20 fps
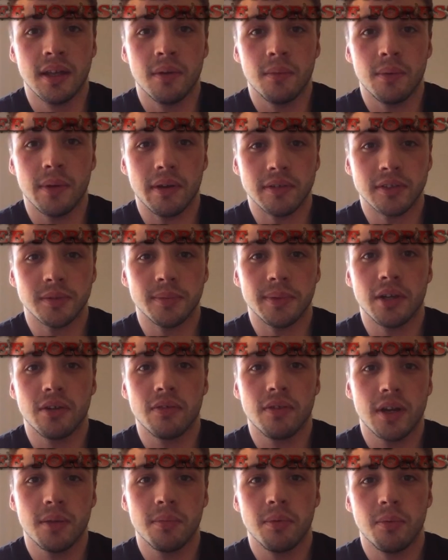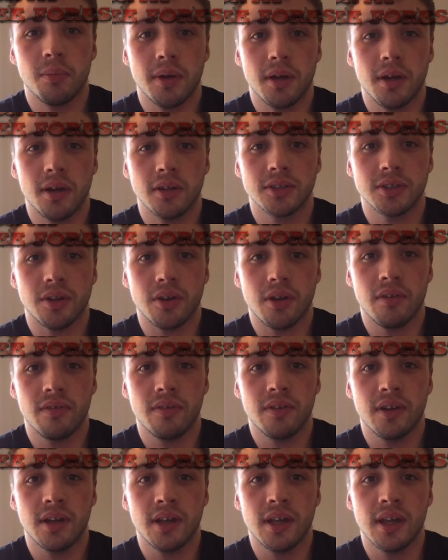We have some incredible perks on
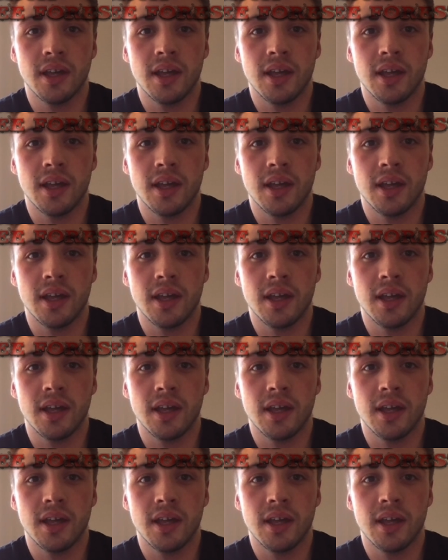offer